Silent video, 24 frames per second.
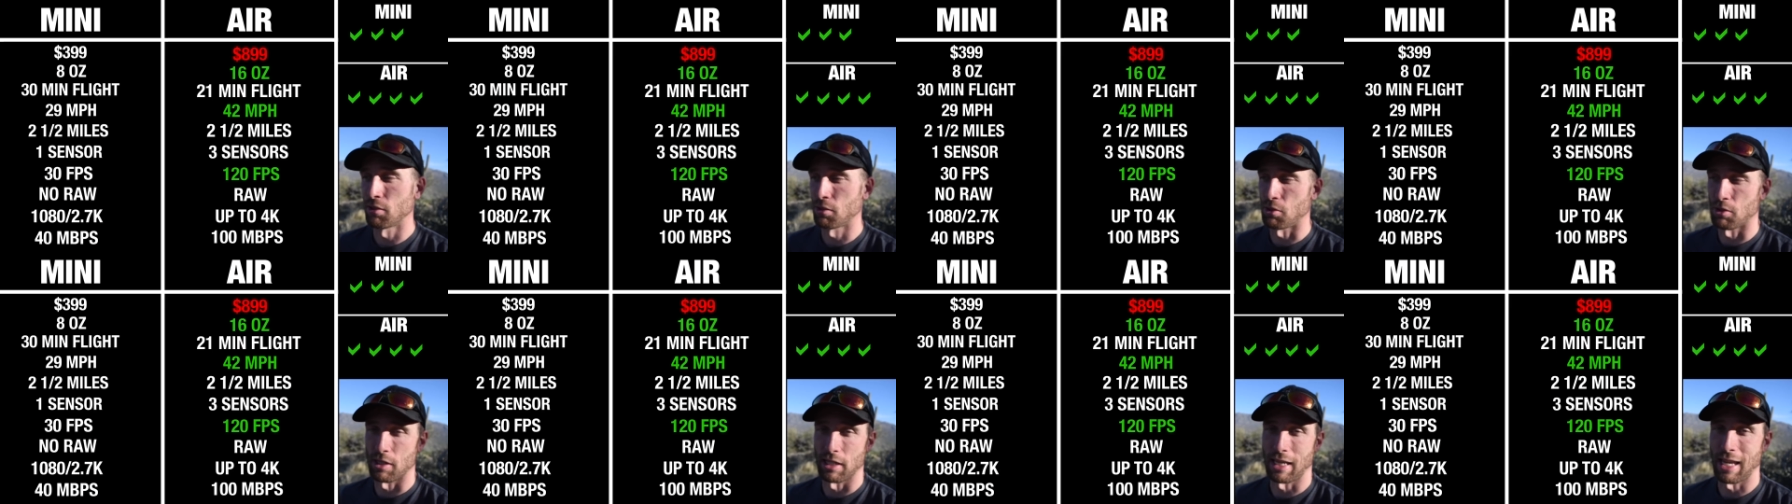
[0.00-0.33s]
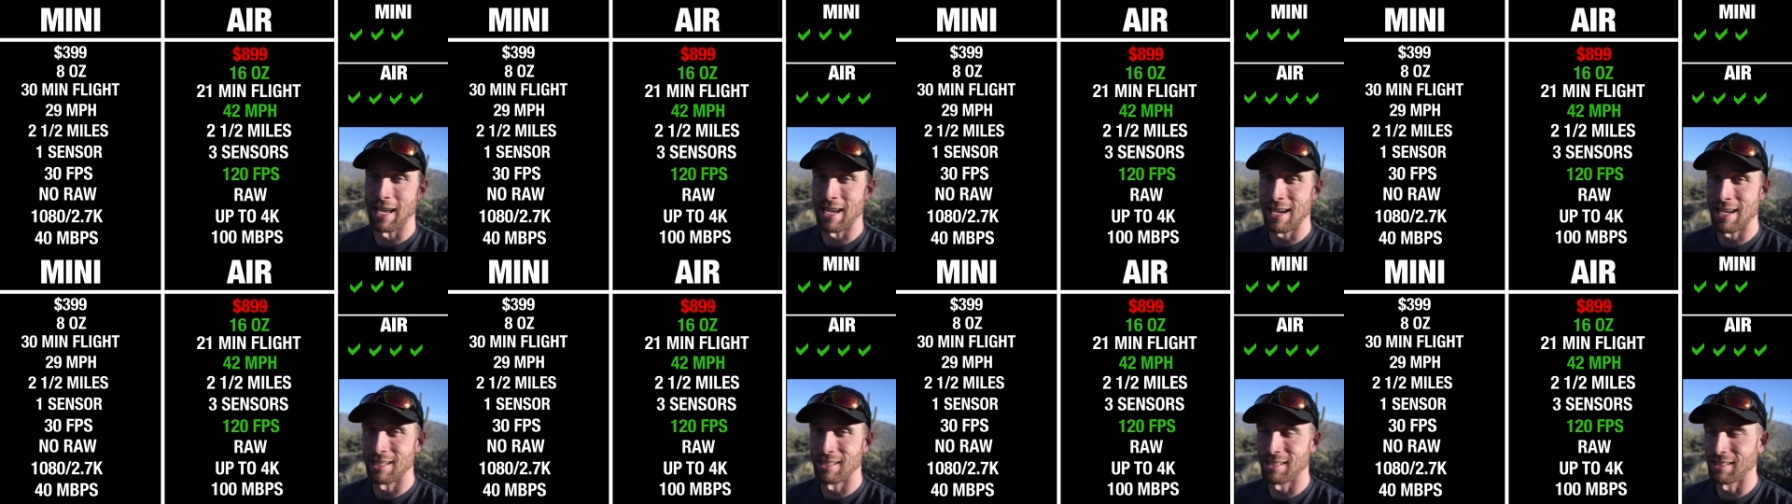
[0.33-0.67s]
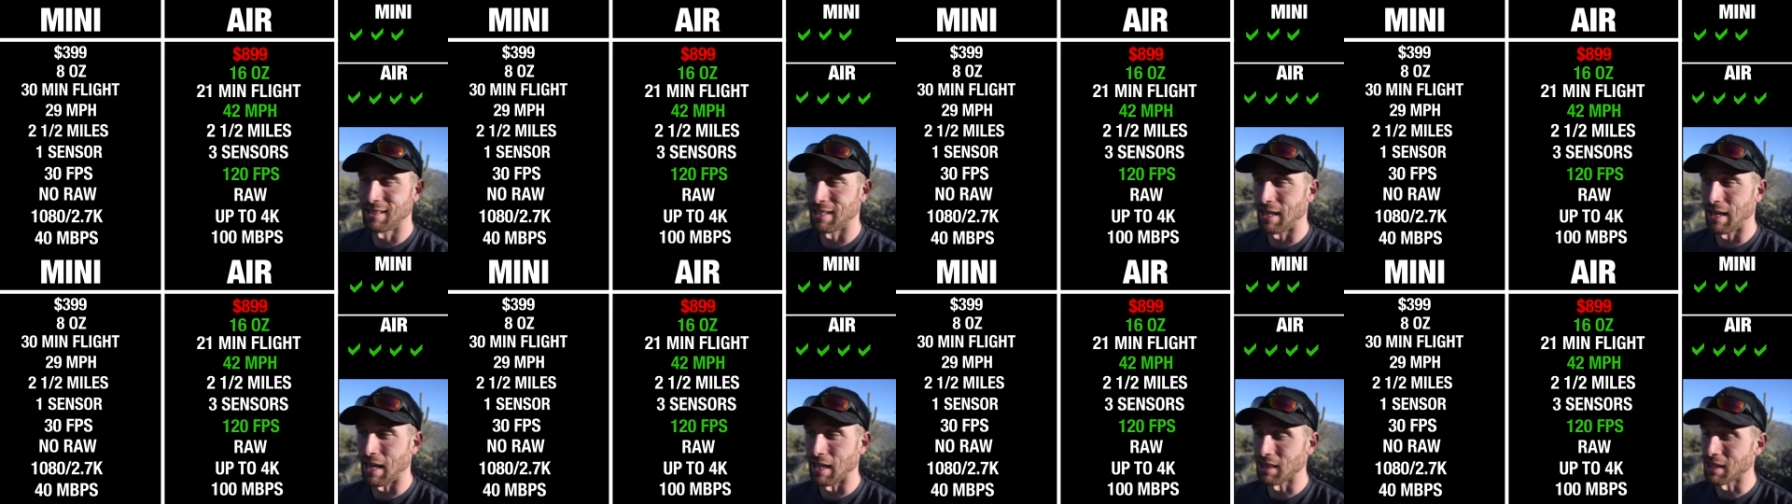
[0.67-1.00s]
through a canyon
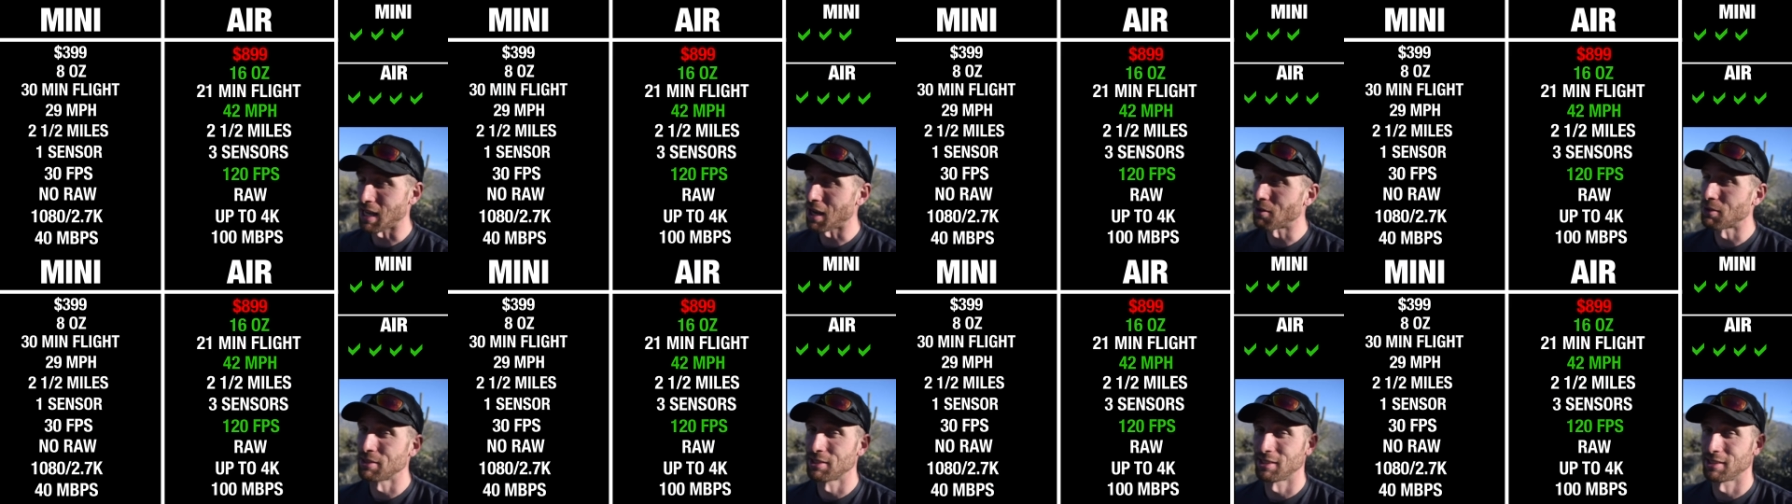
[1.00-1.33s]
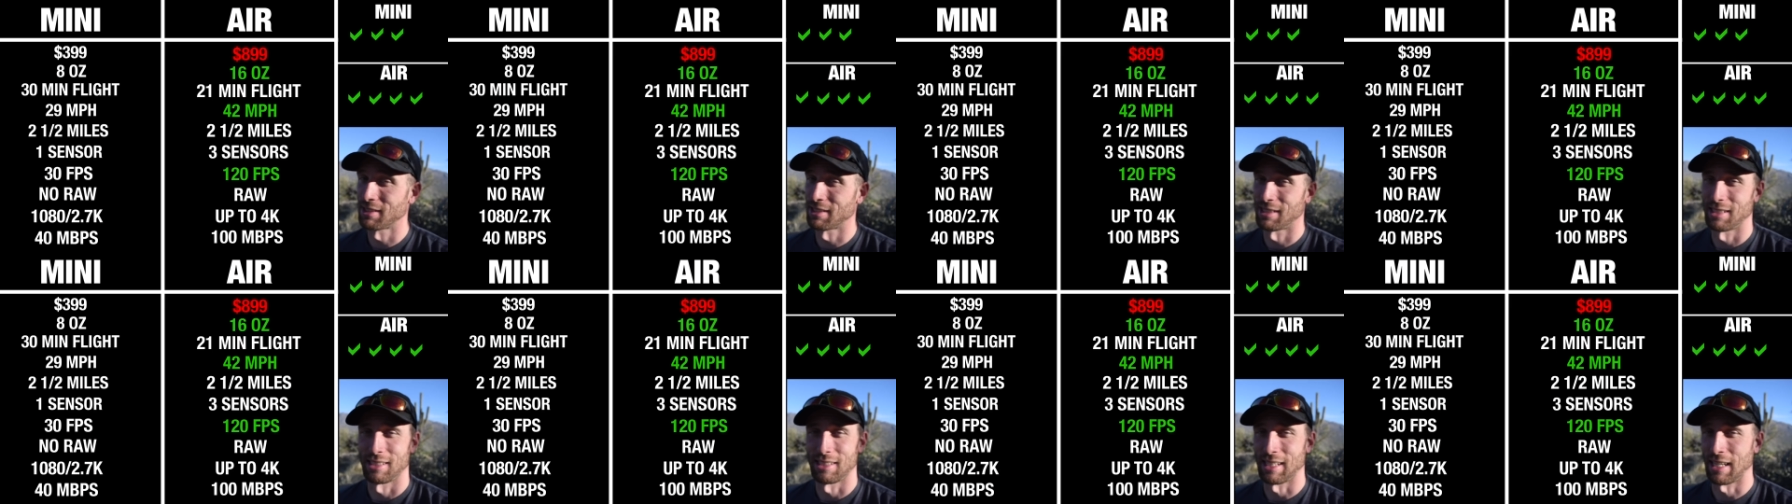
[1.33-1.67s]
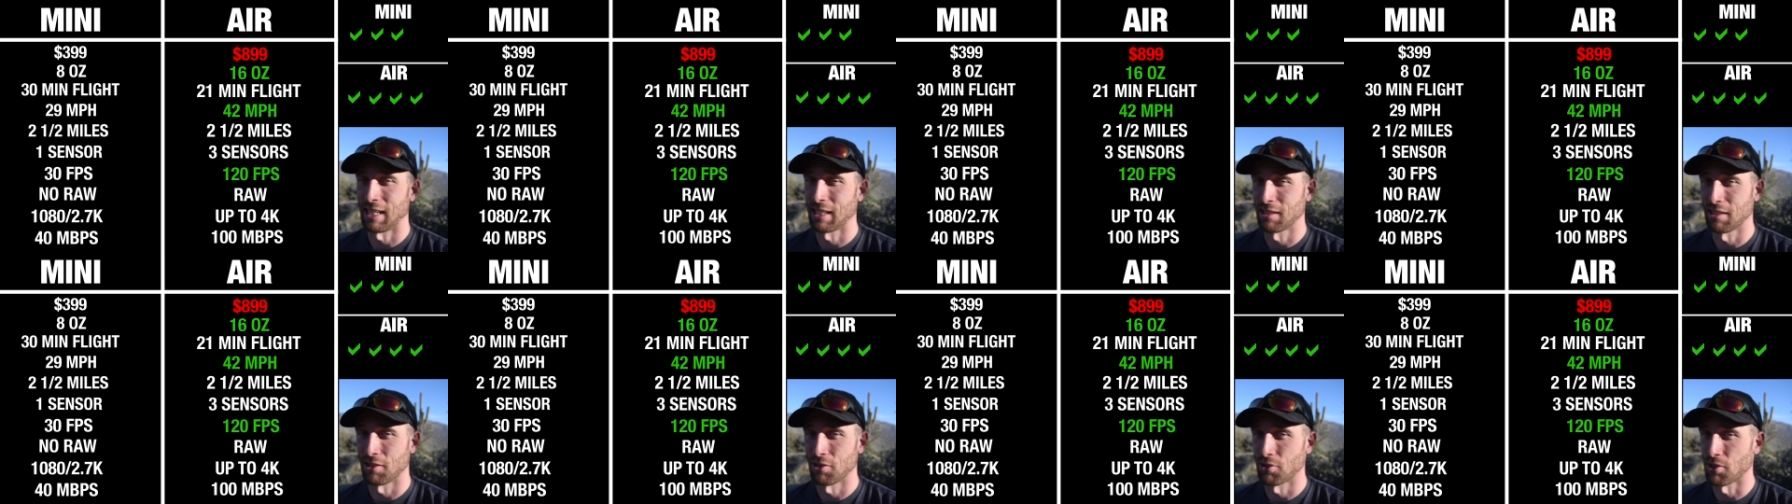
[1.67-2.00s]
that I thought was just going to
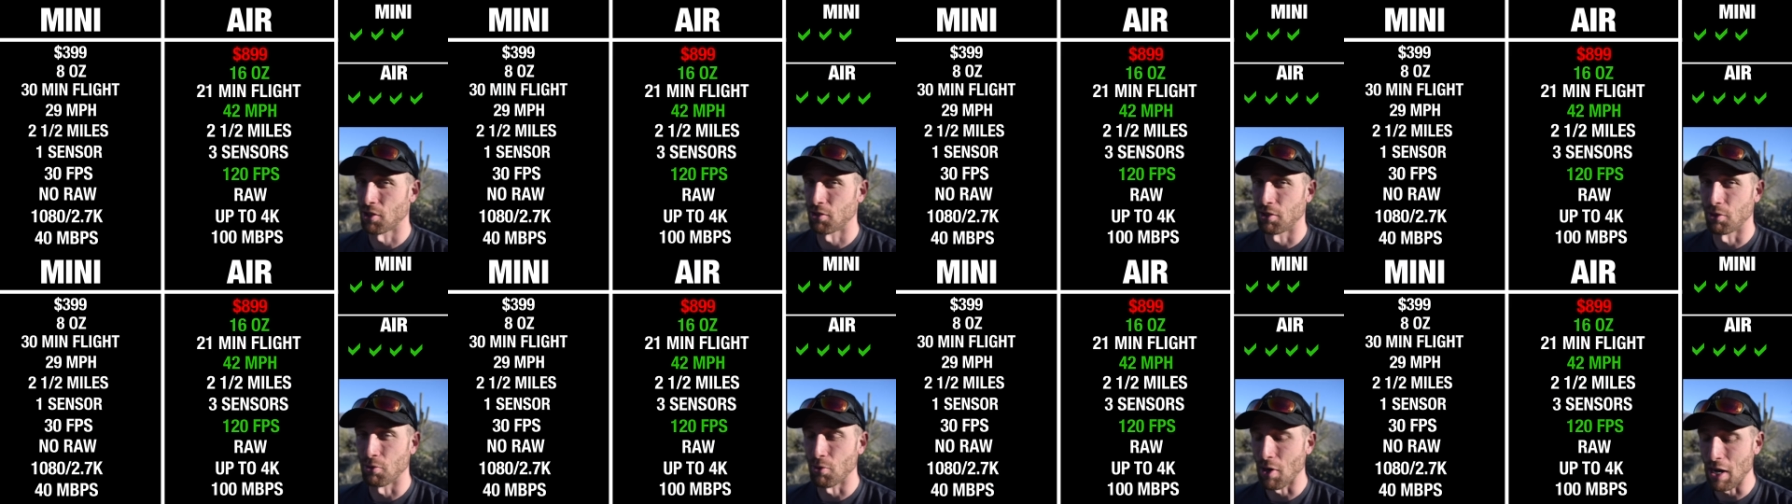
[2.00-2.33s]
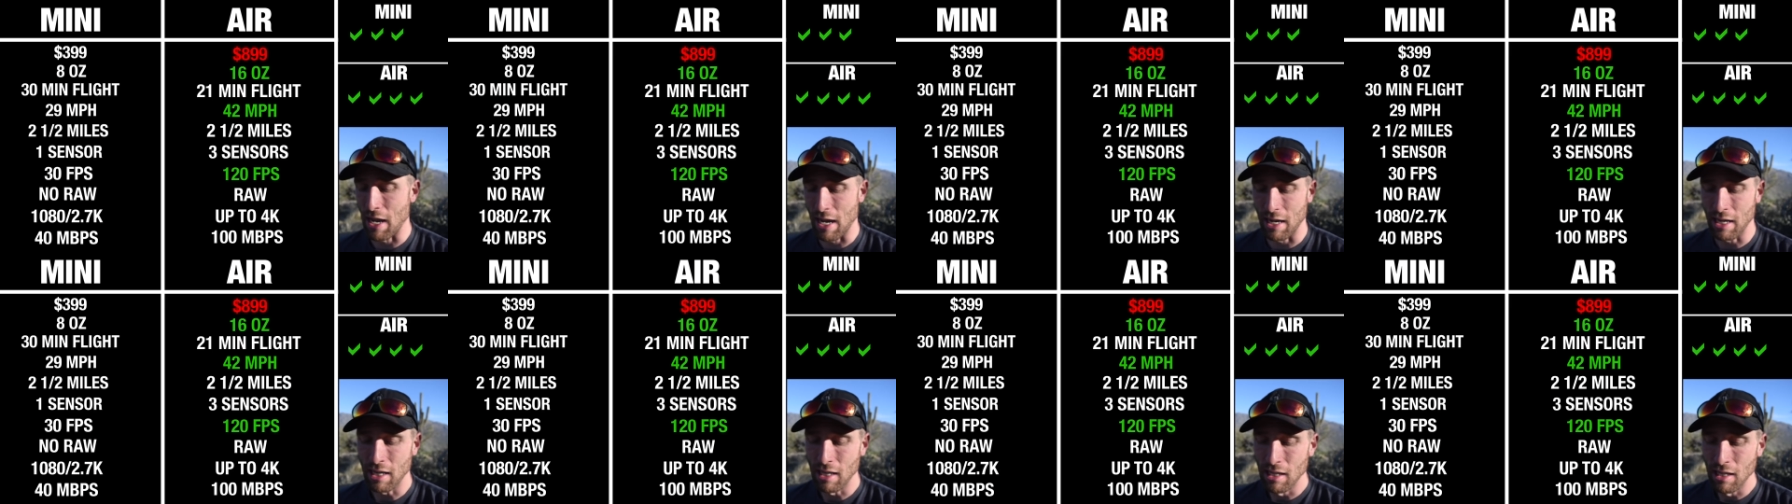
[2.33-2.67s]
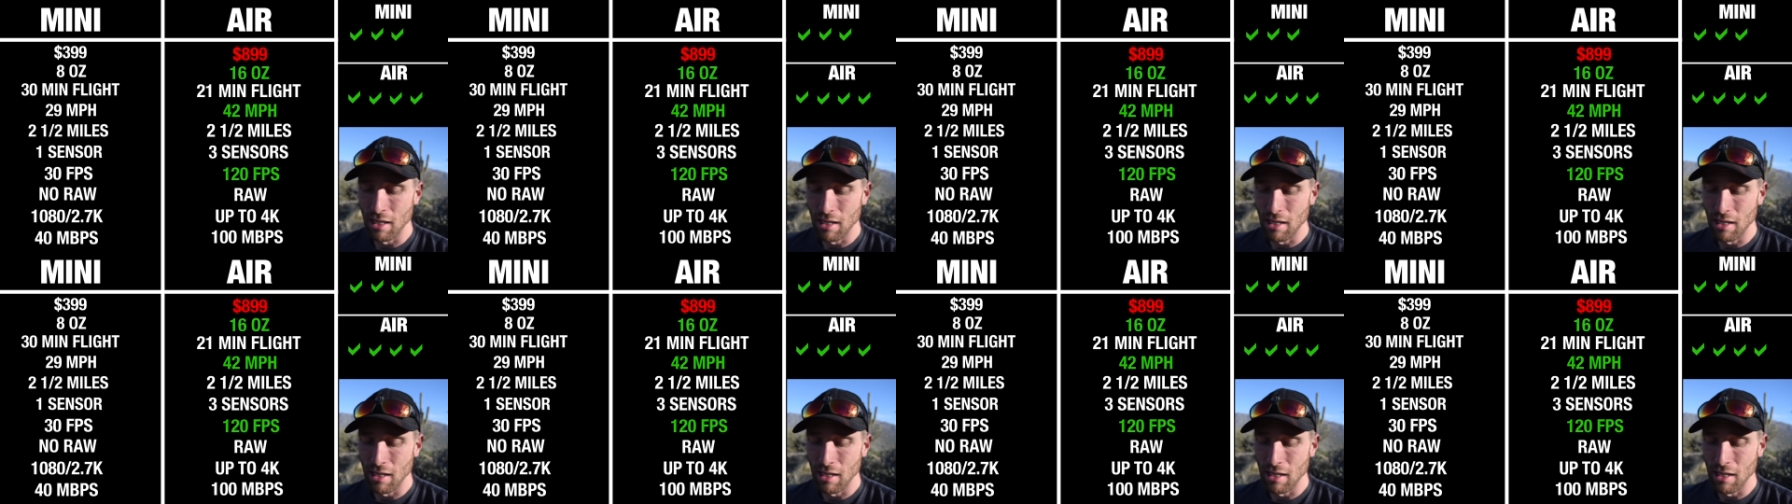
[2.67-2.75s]
take the drone away.